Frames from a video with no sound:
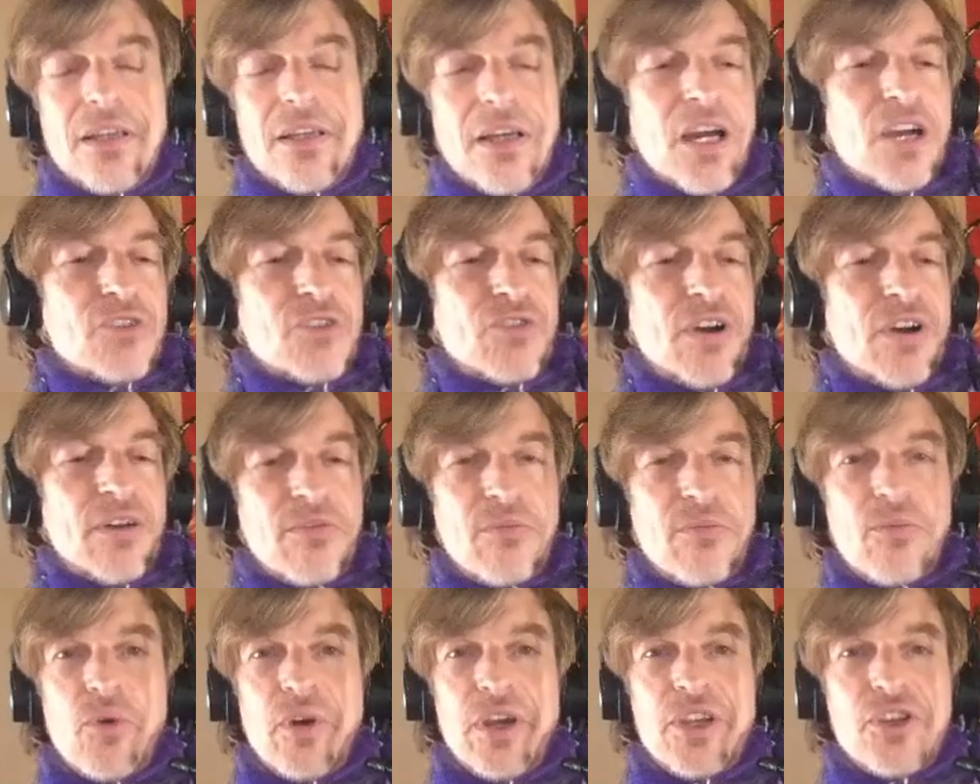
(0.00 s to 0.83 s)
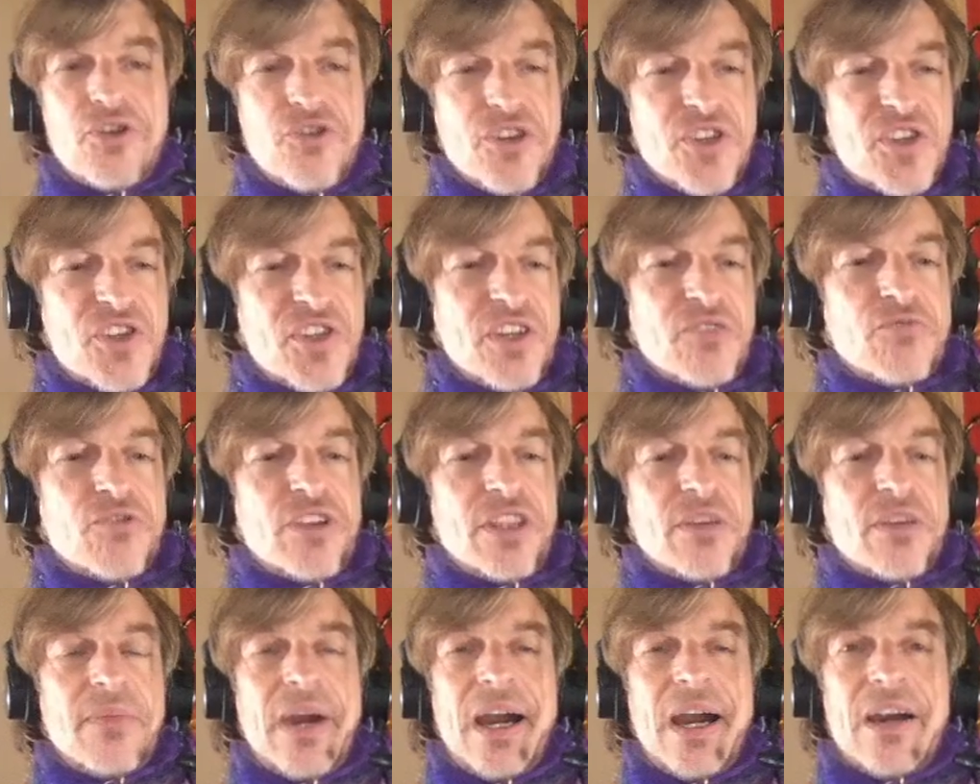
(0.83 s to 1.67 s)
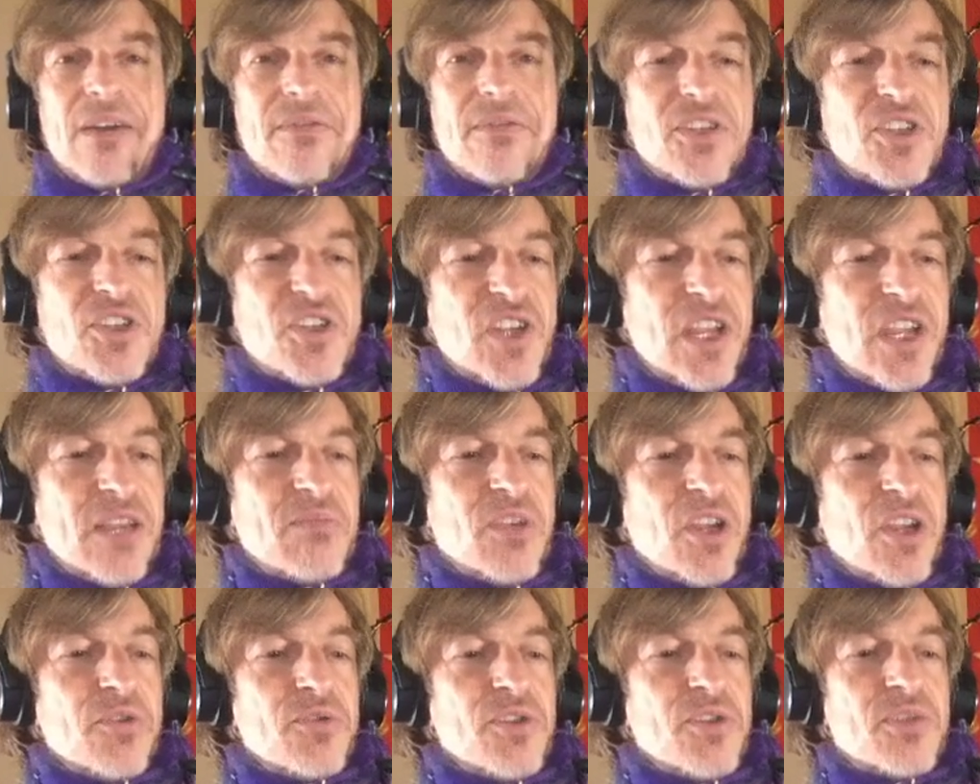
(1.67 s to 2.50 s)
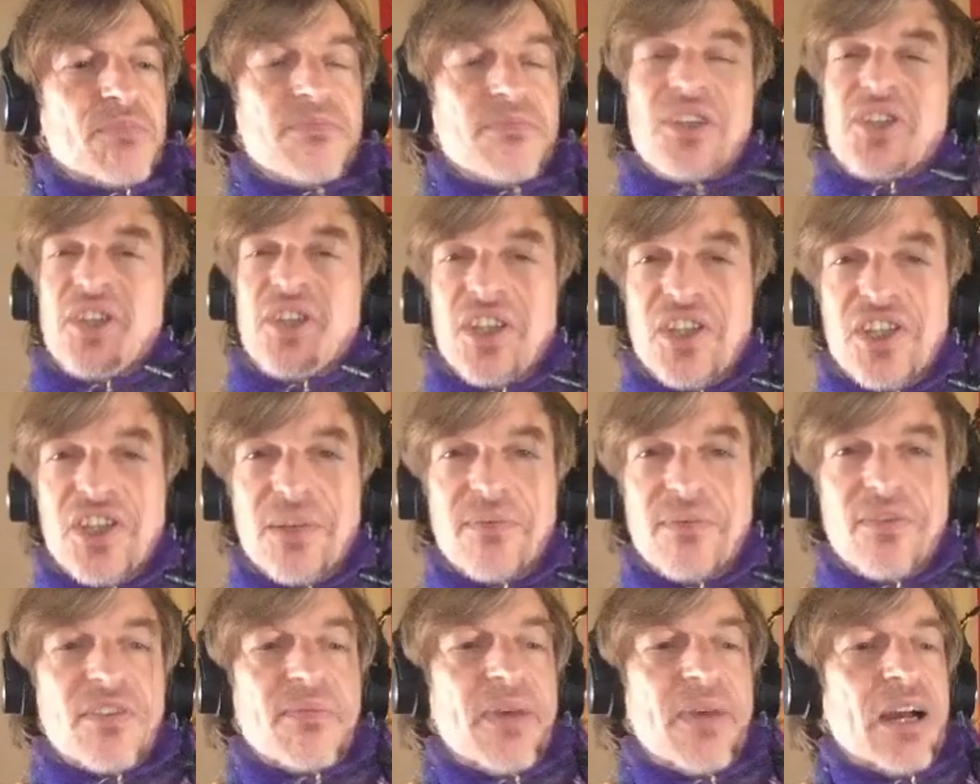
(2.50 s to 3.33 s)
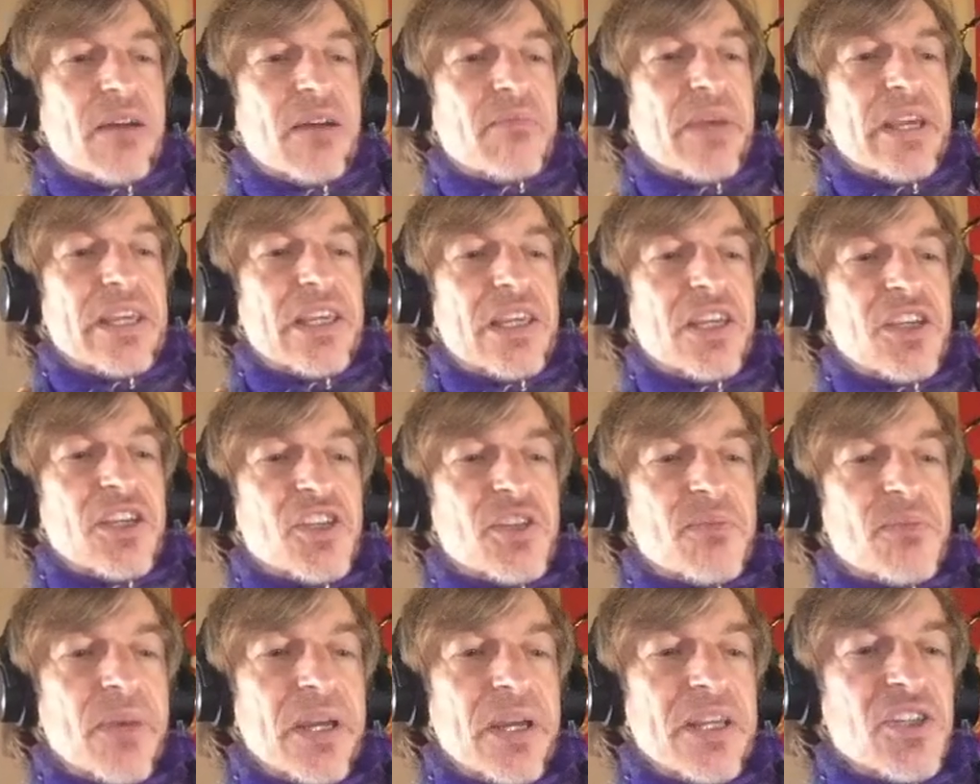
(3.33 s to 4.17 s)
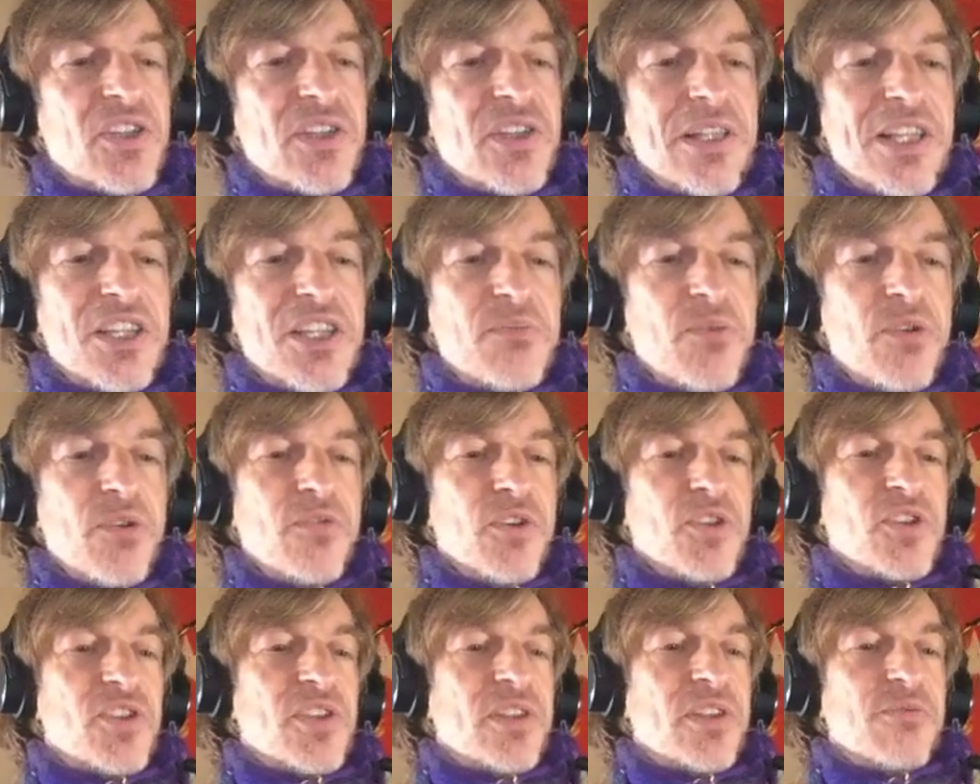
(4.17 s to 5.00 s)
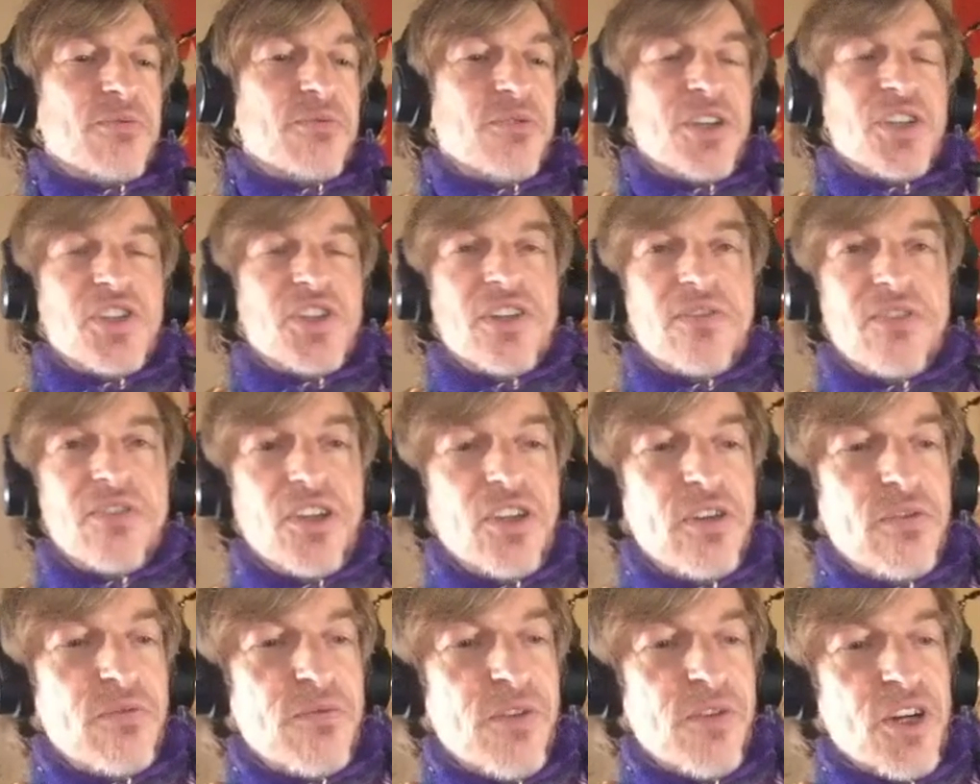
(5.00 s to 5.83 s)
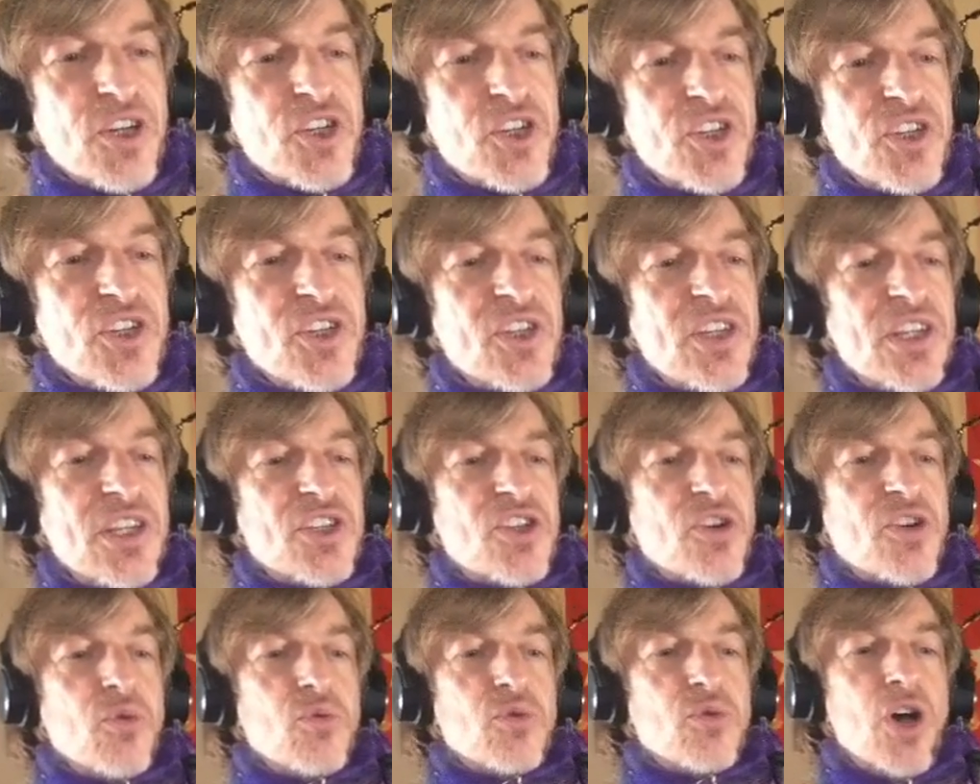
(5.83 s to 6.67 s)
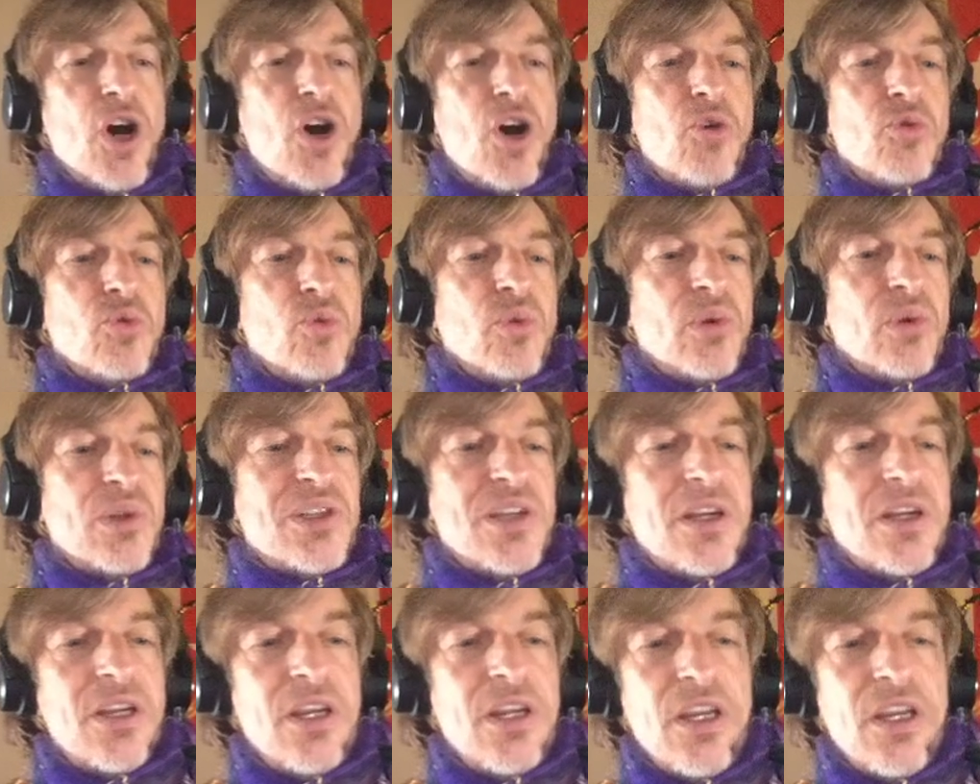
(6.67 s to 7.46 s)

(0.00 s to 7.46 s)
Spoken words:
A rather more interesting rhythm out of the same notes. Missing some of them out, making space. Let's move on to the first of the new functions. It's called hold.